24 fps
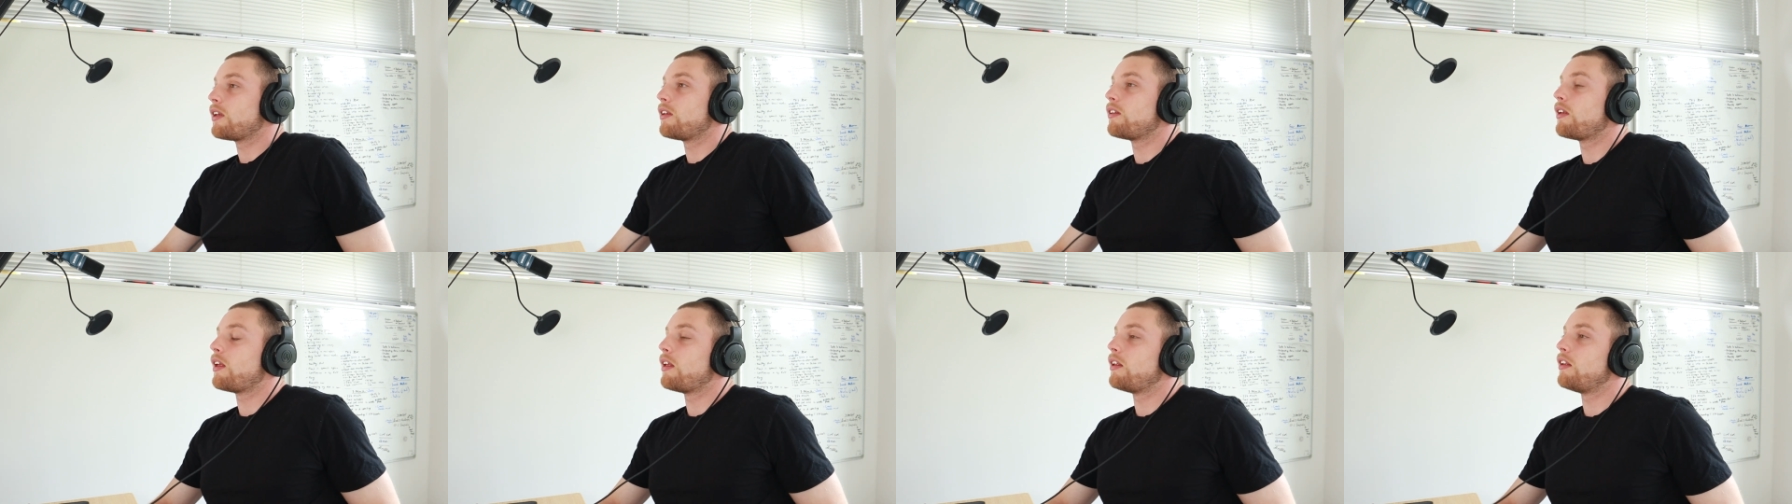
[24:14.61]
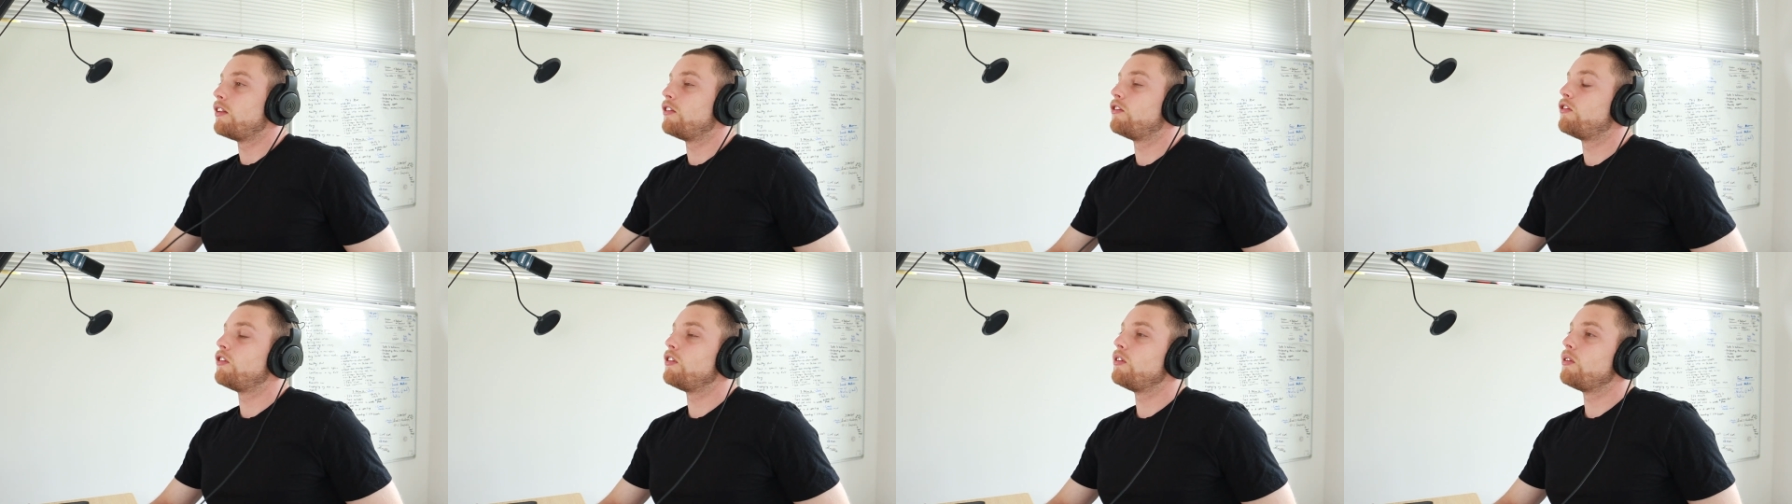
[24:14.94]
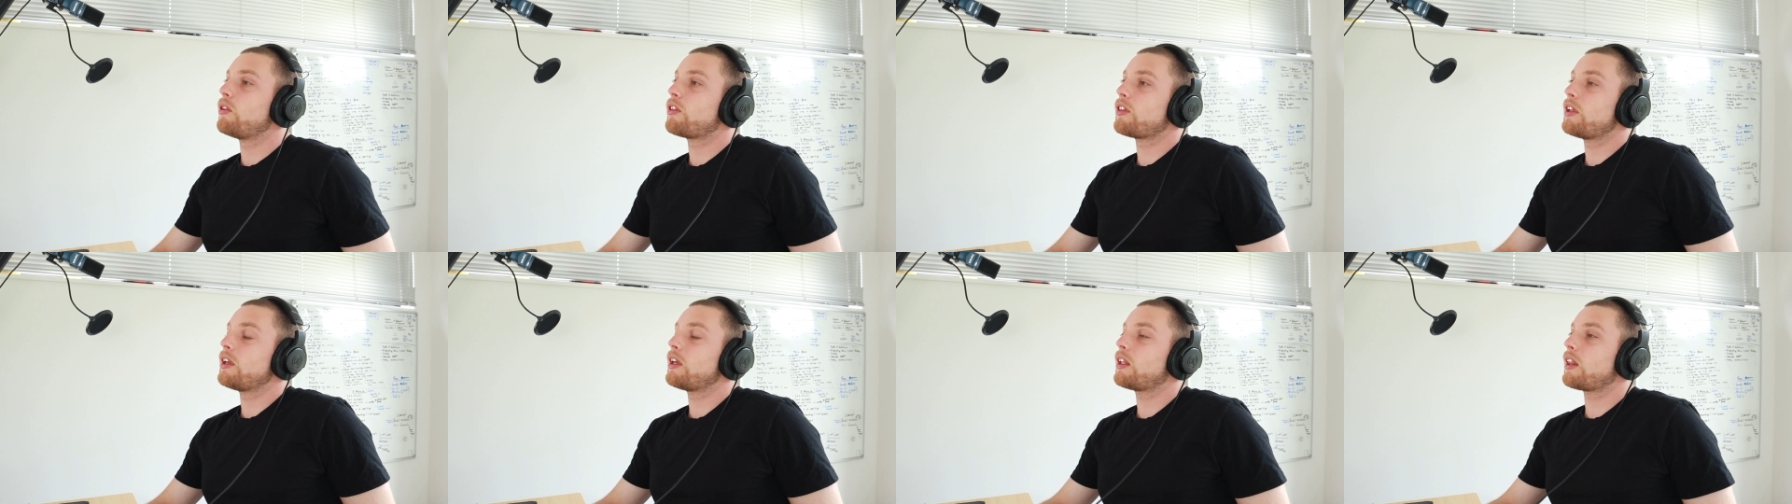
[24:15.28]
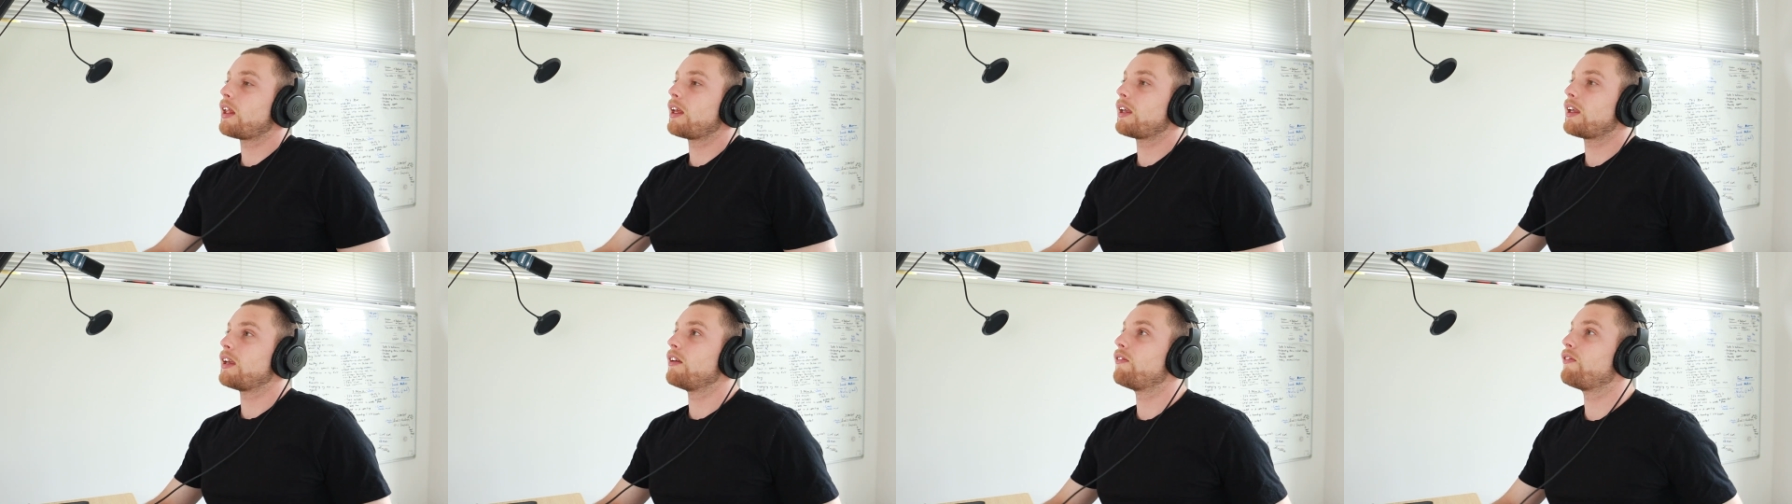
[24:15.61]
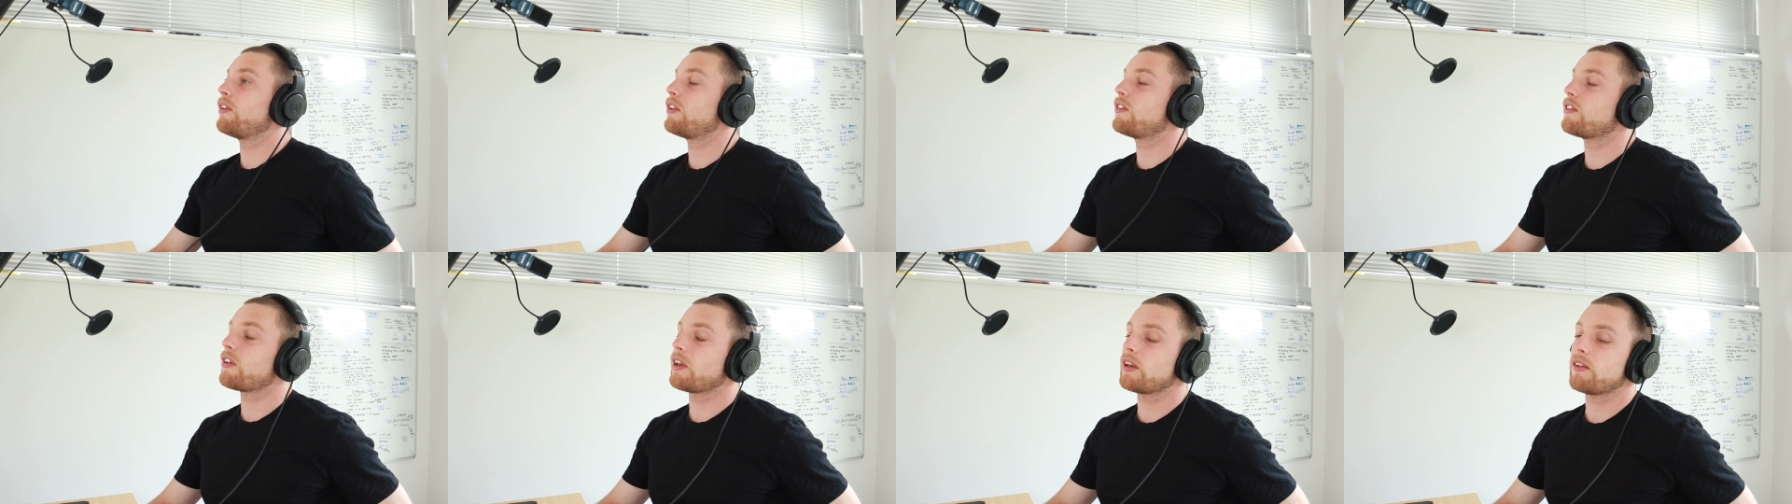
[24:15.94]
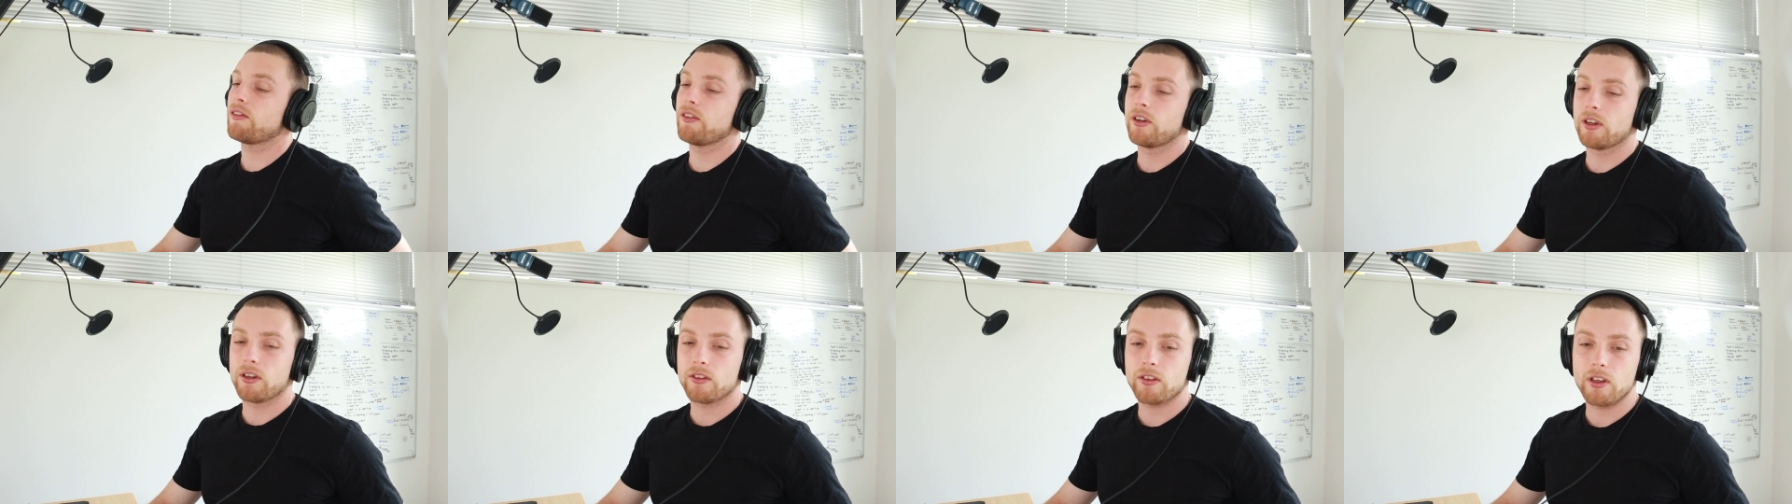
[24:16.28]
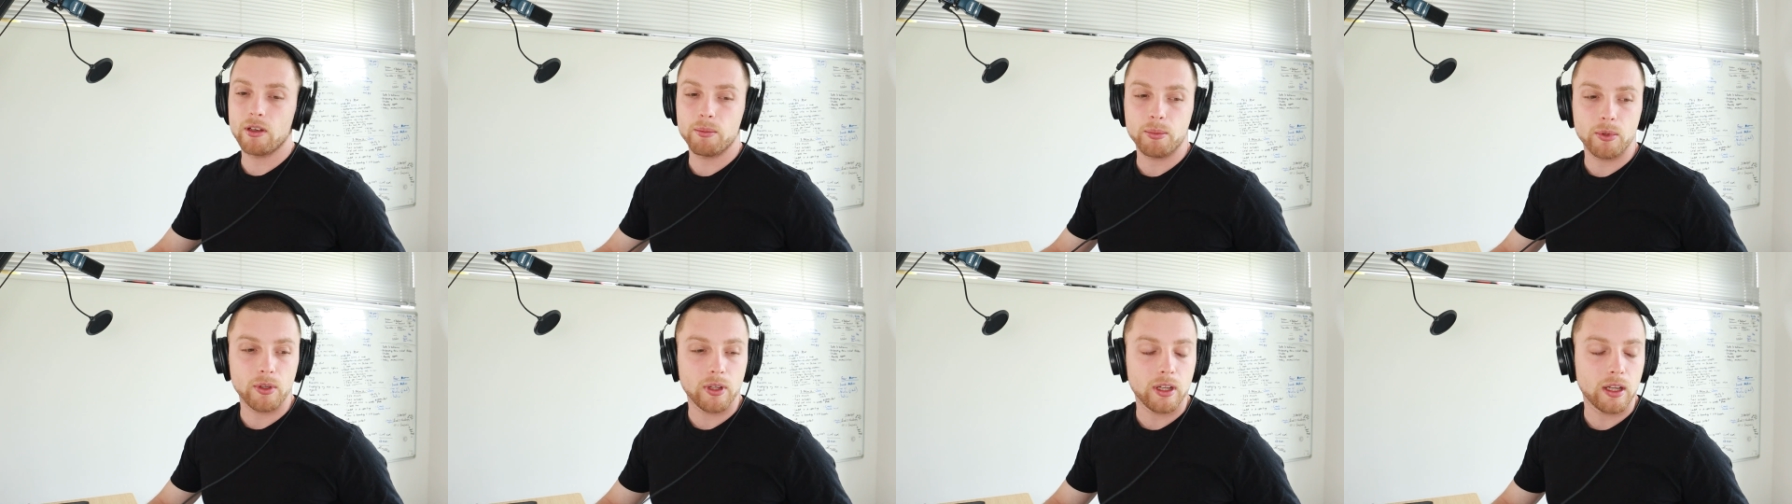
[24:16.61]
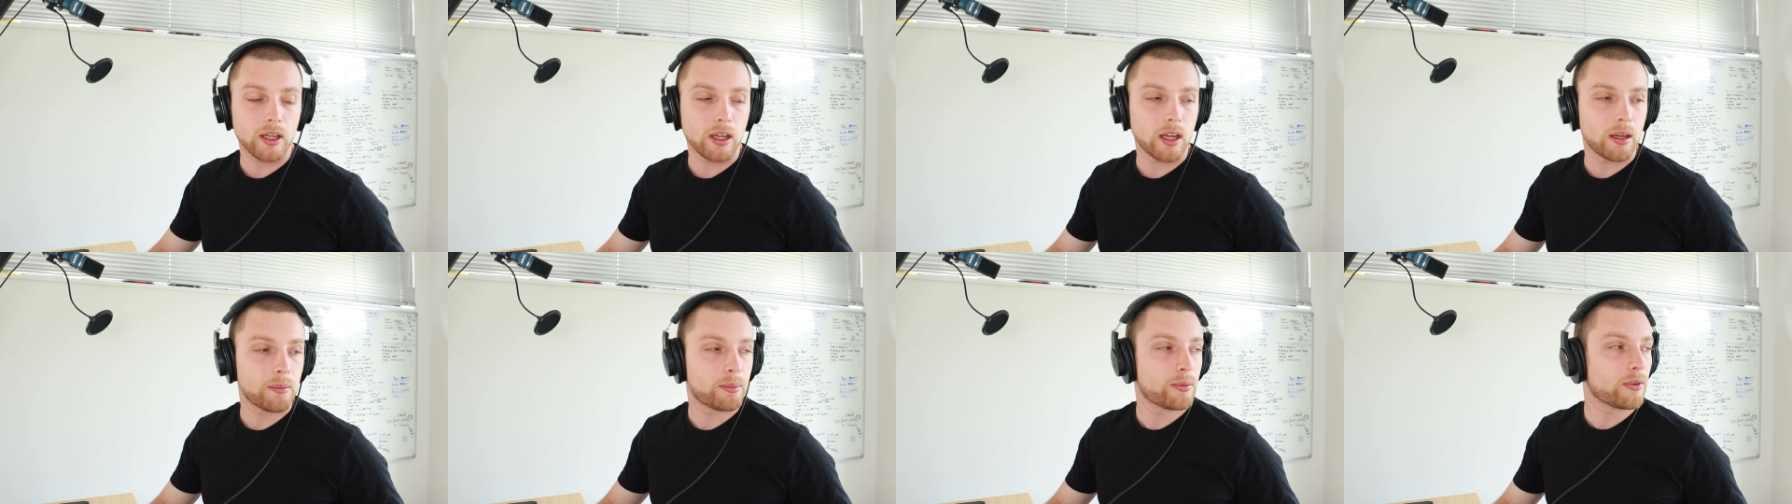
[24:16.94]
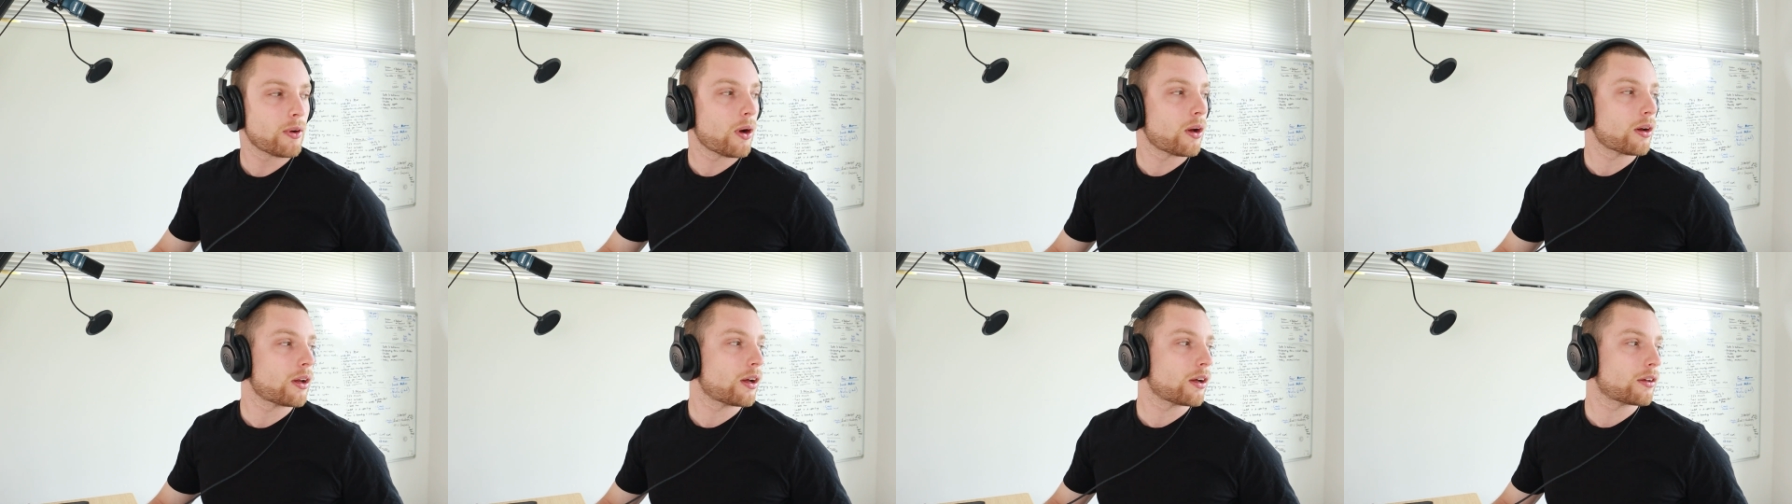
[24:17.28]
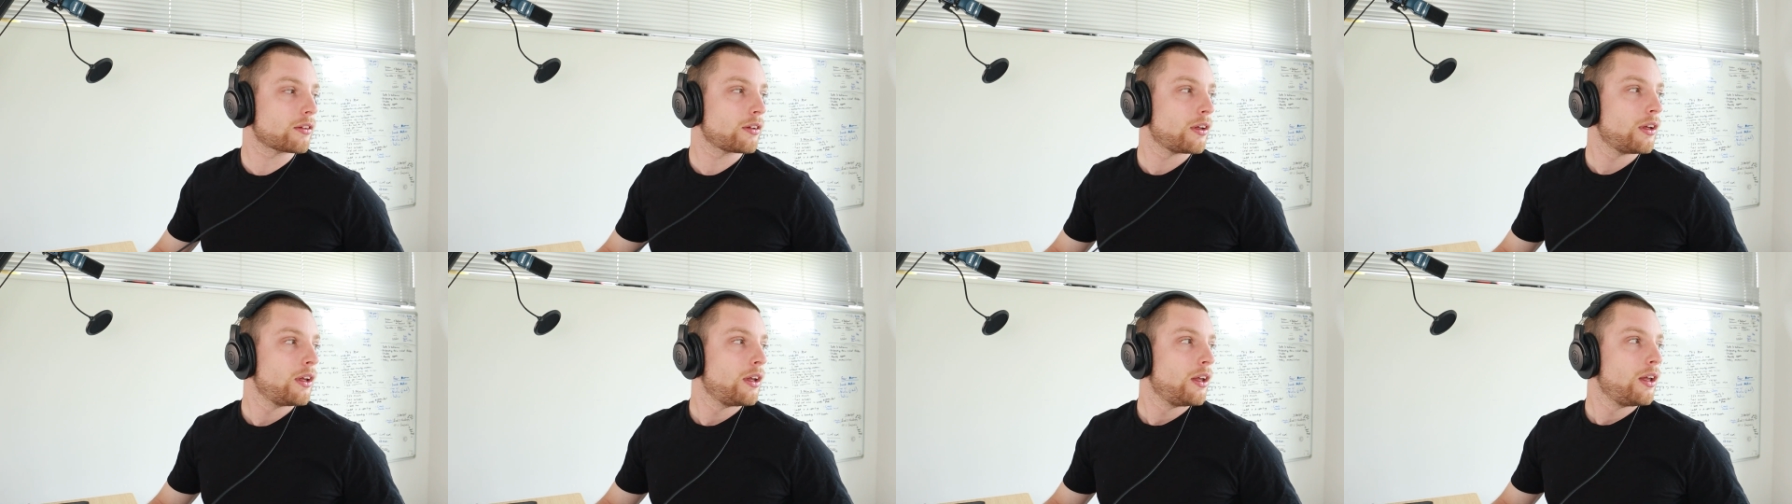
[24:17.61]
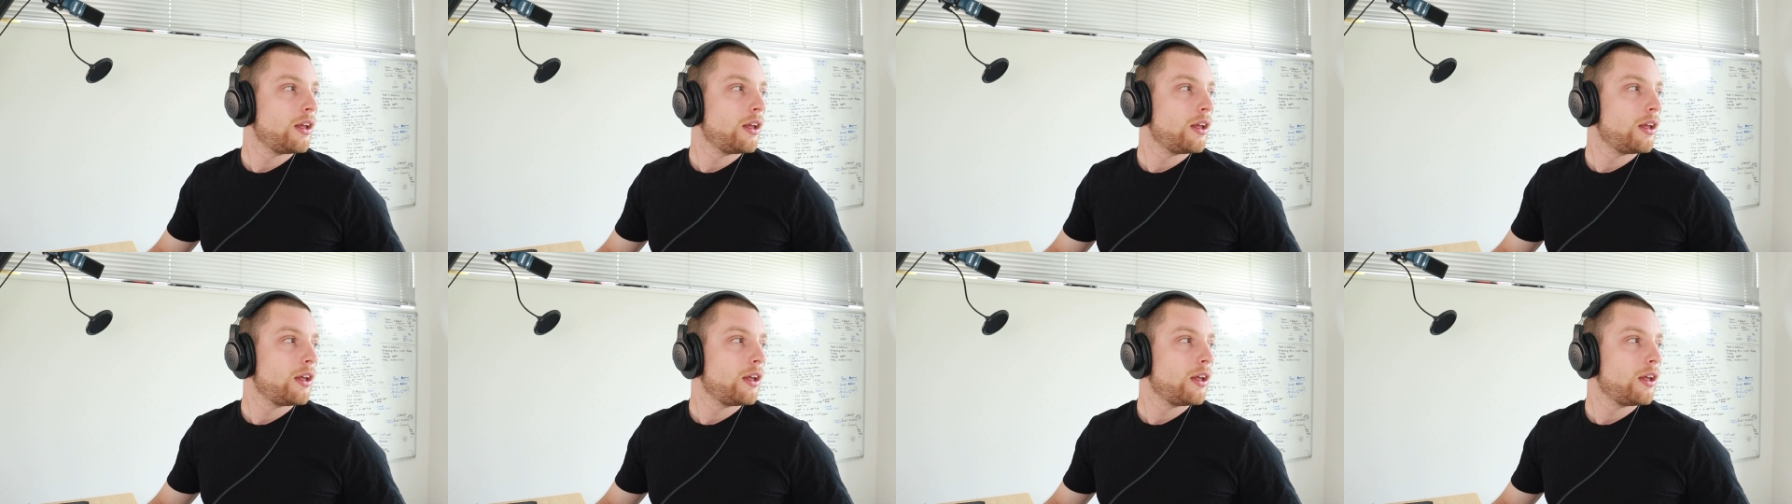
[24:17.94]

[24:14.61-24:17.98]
Do you think, like, if it's like, for example, a product,